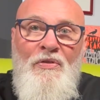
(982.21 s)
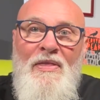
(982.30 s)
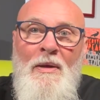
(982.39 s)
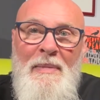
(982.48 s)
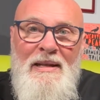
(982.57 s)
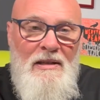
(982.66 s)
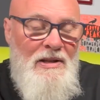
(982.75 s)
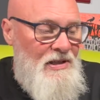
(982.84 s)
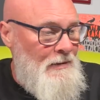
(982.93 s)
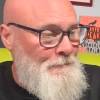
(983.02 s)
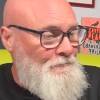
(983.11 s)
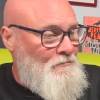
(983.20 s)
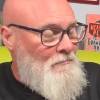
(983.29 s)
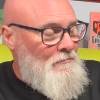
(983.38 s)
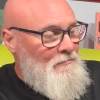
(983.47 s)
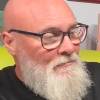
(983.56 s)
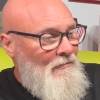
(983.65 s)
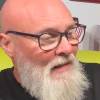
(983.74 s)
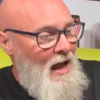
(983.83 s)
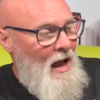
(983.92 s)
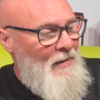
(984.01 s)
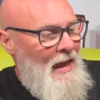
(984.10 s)
in the Midlands.
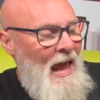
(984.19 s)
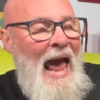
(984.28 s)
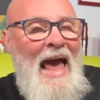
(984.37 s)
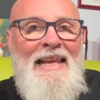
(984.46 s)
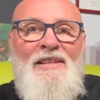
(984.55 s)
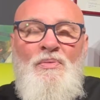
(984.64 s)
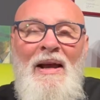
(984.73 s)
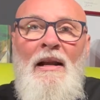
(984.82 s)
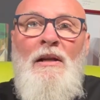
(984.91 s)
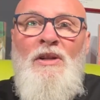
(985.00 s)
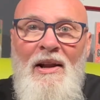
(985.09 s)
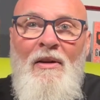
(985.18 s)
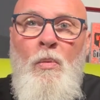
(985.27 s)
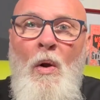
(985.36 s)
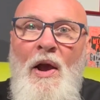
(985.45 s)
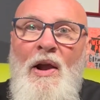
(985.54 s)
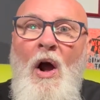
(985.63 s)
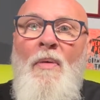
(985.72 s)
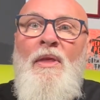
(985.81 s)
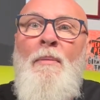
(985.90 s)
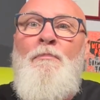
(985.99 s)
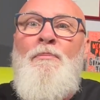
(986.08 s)
And he's run a lot of work on the